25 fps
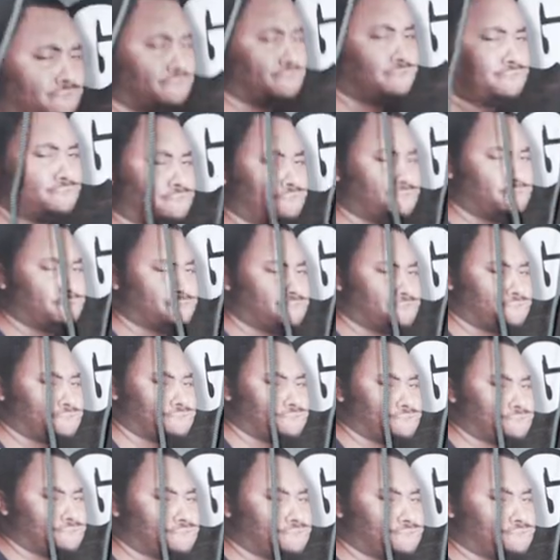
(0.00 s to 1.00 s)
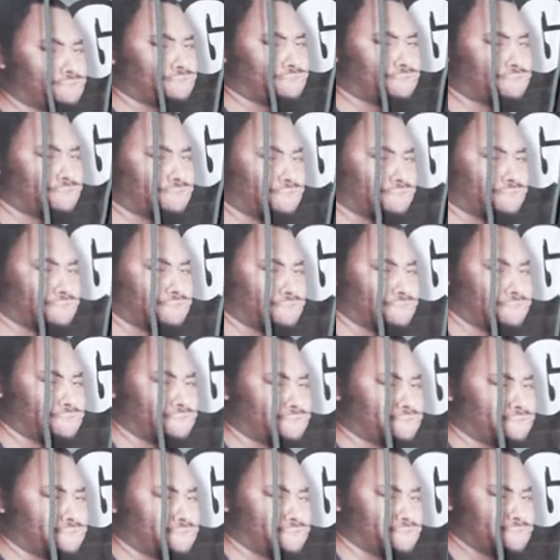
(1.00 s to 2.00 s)

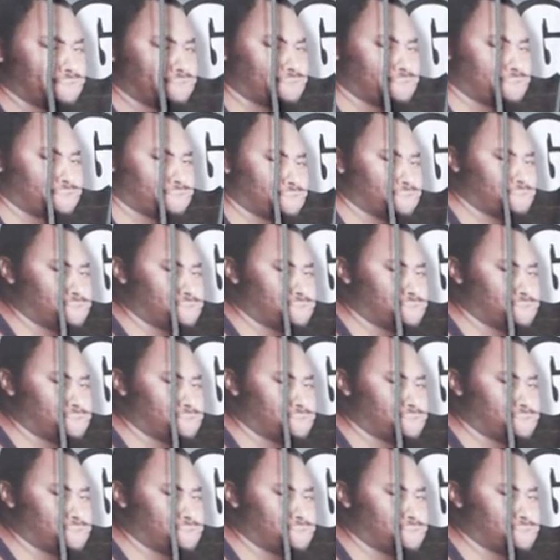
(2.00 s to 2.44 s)
This person isn't speaking.